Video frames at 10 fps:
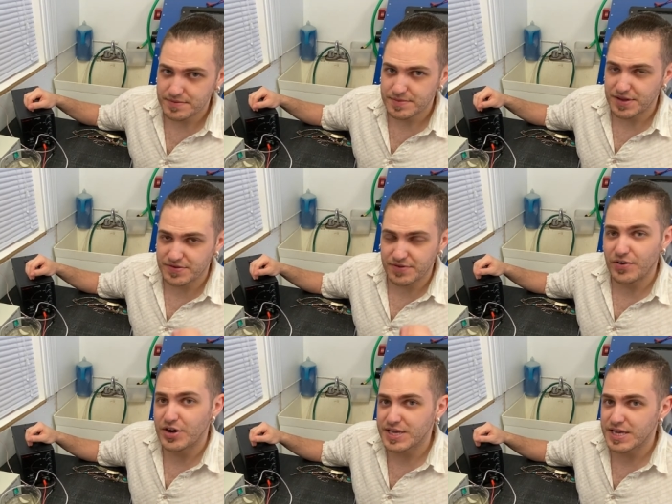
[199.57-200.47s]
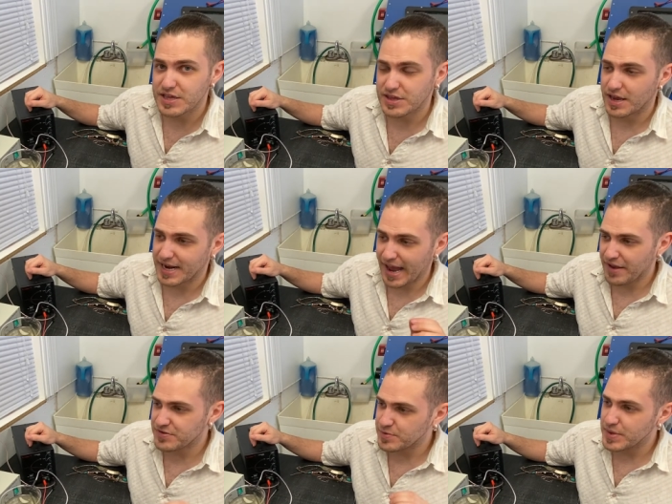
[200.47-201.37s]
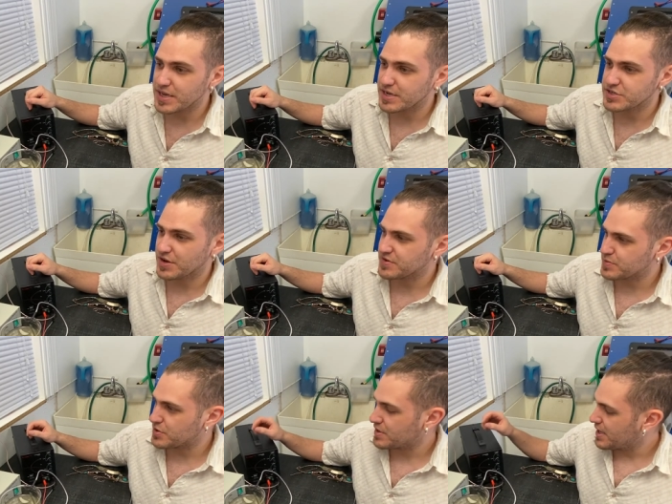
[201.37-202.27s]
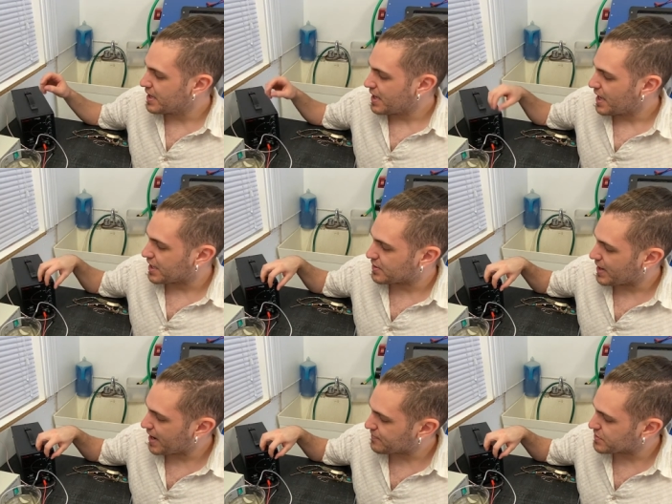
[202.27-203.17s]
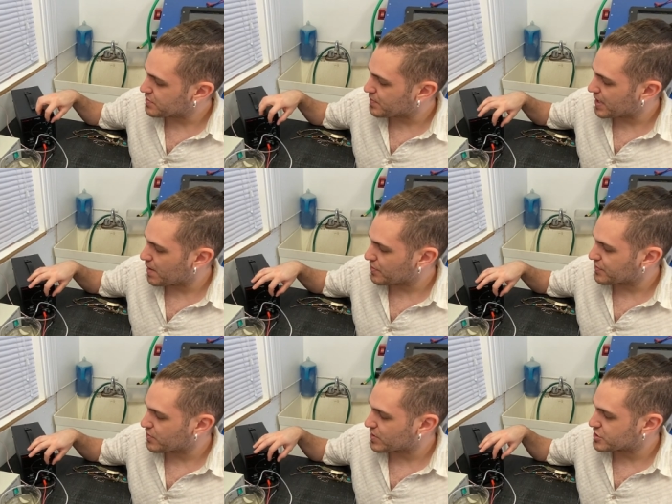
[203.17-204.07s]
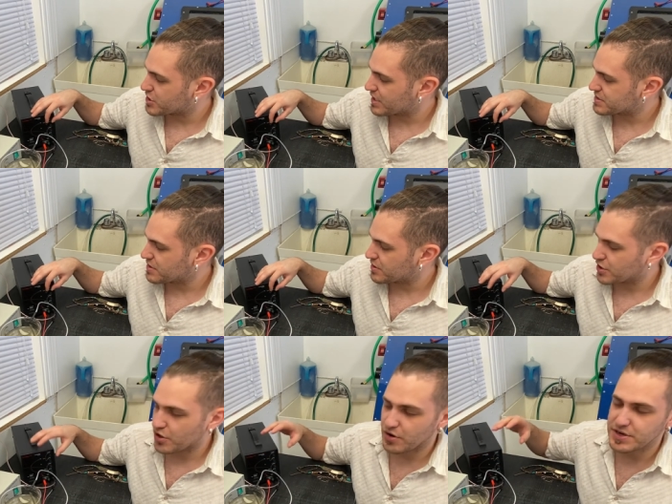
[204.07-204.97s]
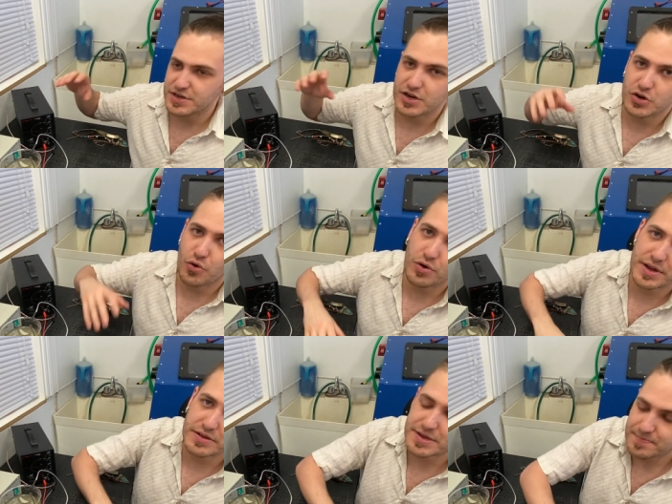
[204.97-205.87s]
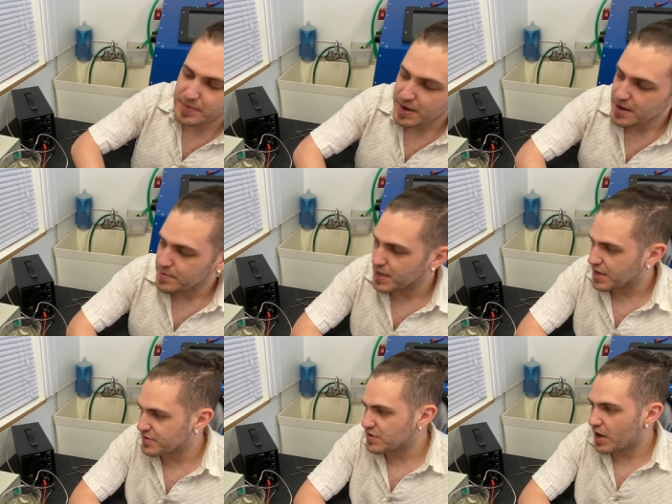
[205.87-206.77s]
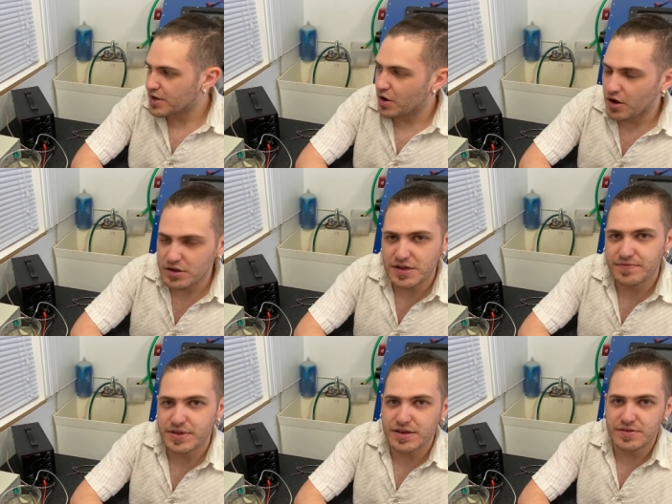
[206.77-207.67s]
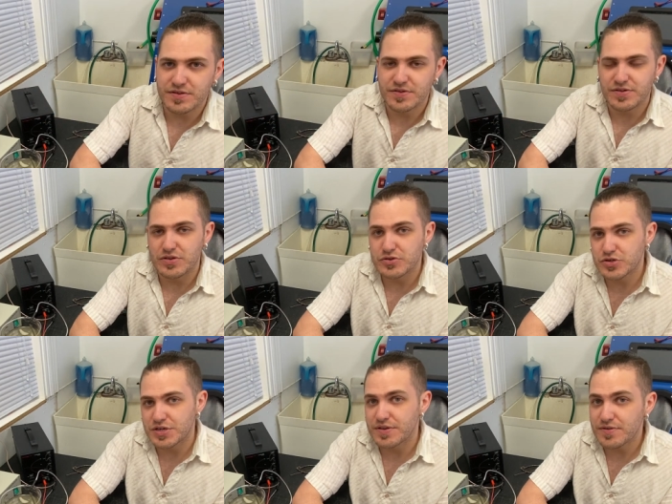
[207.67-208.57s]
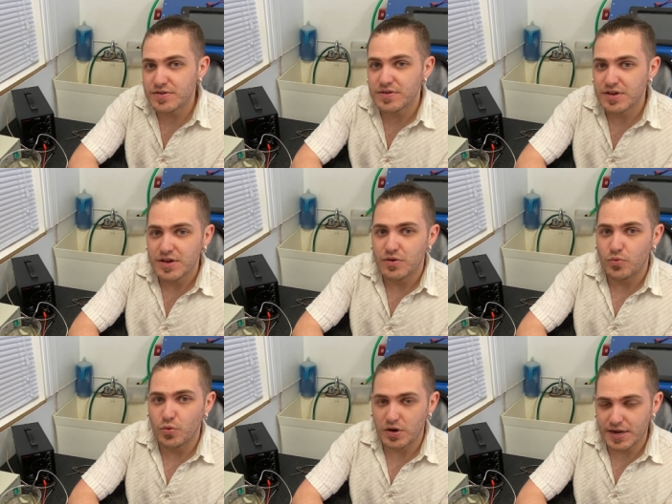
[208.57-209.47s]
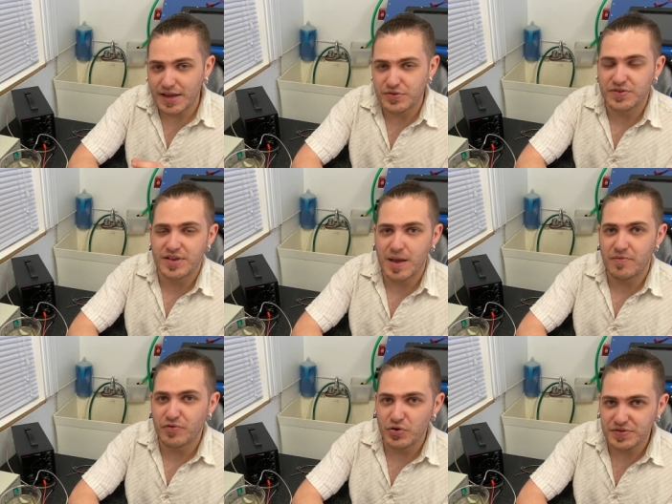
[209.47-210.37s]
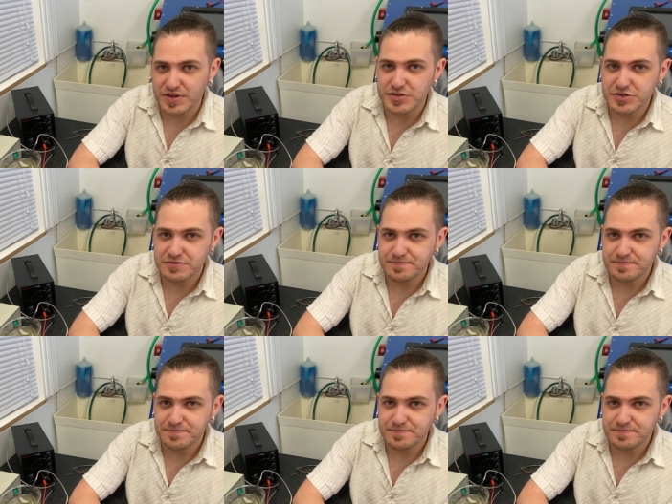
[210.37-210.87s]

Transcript: That's the very key thing. It has to be adjustable and you have to be able to adjust the current accordingly because not all of these solutions work at the same voltage.